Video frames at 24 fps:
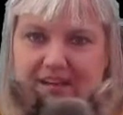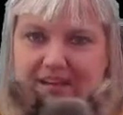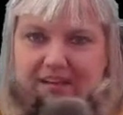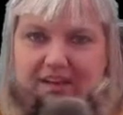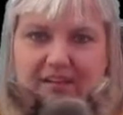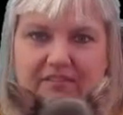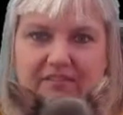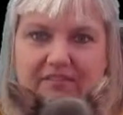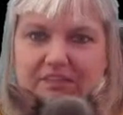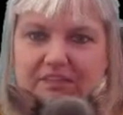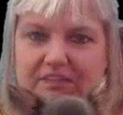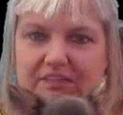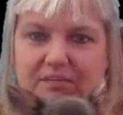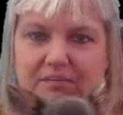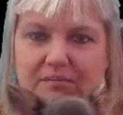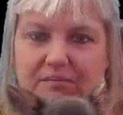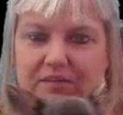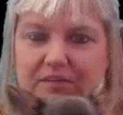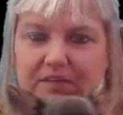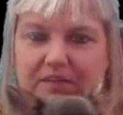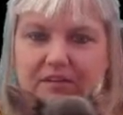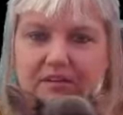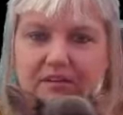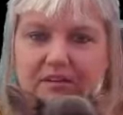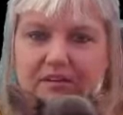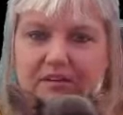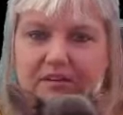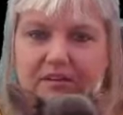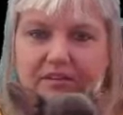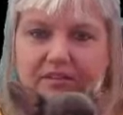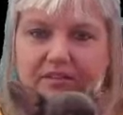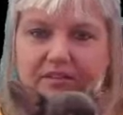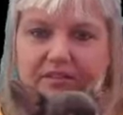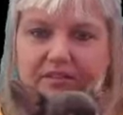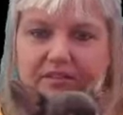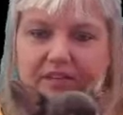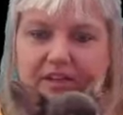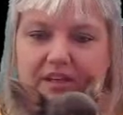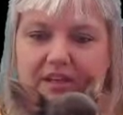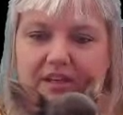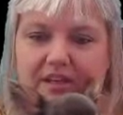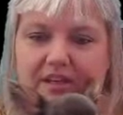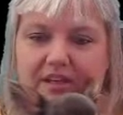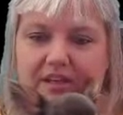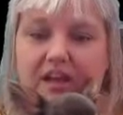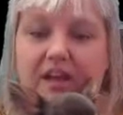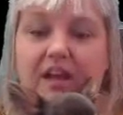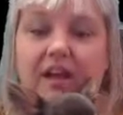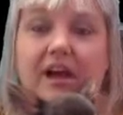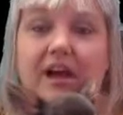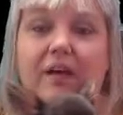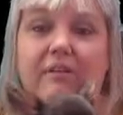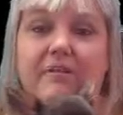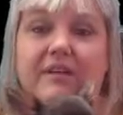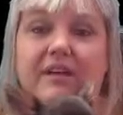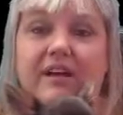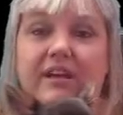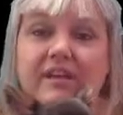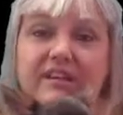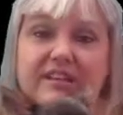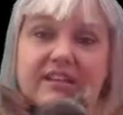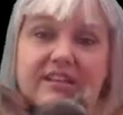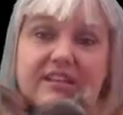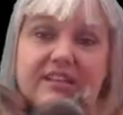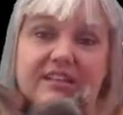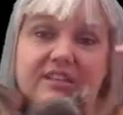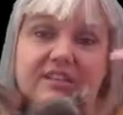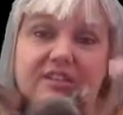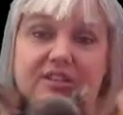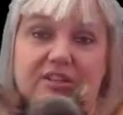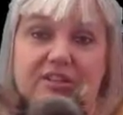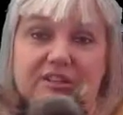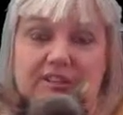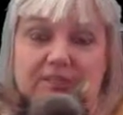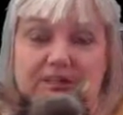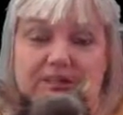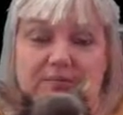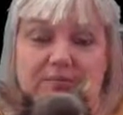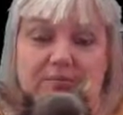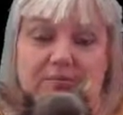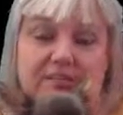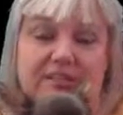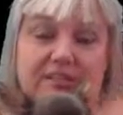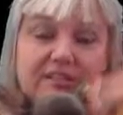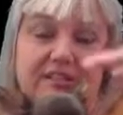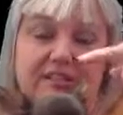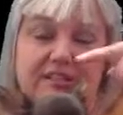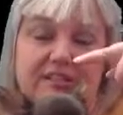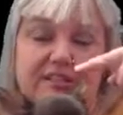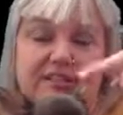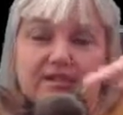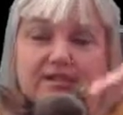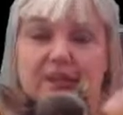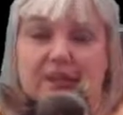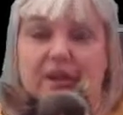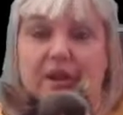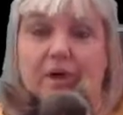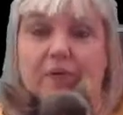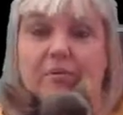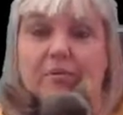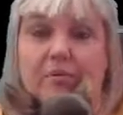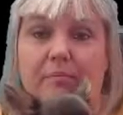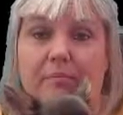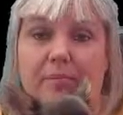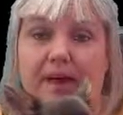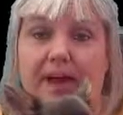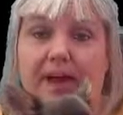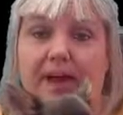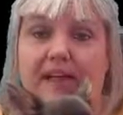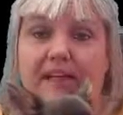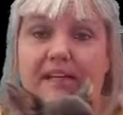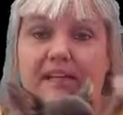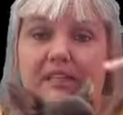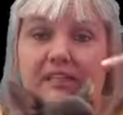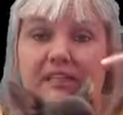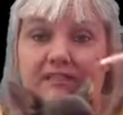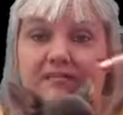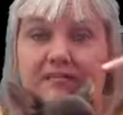I've had so many I can't even think. I mean, I had these two little monkeys the other night on my bed.